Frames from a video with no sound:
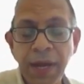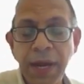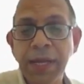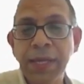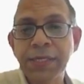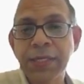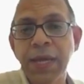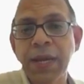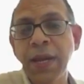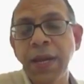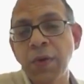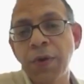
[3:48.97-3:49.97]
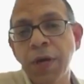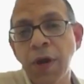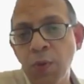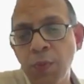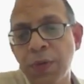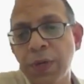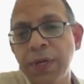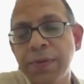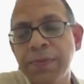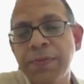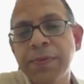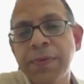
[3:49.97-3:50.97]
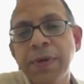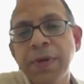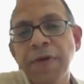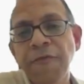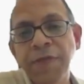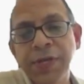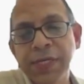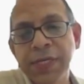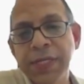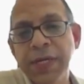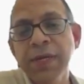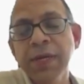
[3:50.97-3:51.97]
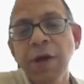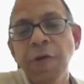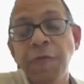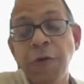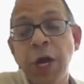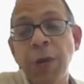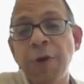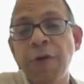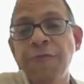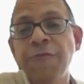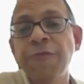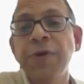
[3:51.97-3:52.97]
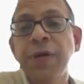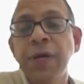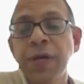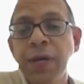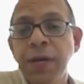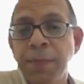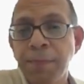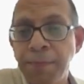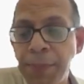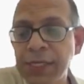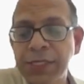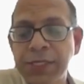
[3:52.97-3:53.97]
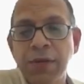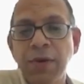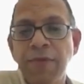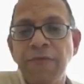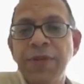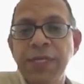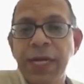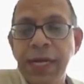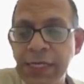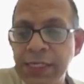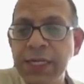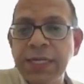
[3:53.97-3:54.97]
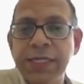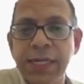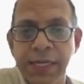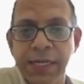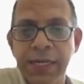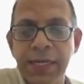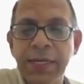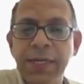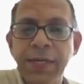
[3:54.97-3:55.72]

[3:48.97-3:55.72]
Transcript: at the channel encoder output, which is in the form of bits, which is a digital signal,